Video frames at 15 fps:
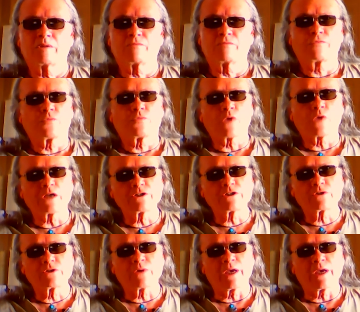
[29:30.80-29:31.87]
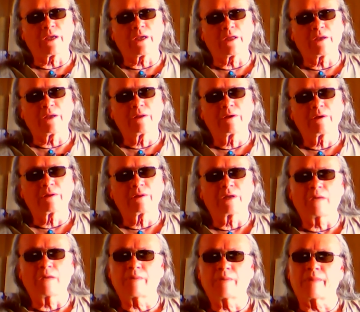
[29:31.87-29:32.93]
frustrated,
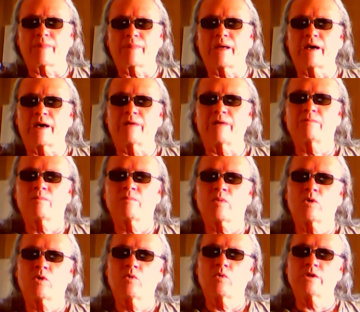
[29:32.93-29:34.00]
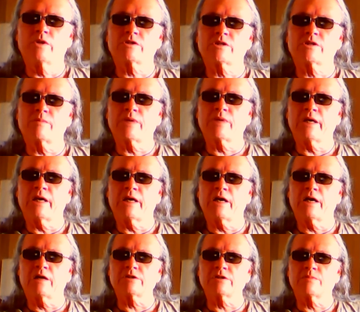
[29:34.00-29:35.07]
how about that? When somebody
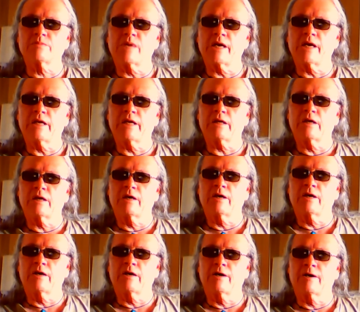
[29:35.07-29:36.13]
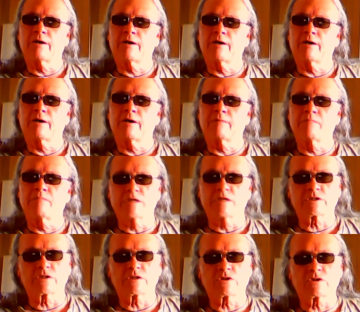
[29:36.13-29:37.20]
else might
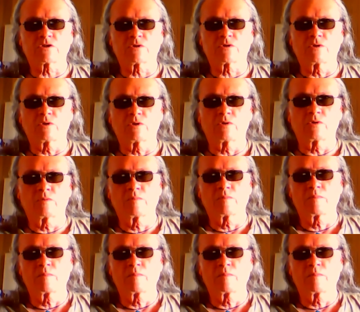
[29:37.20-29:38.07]
misconstrue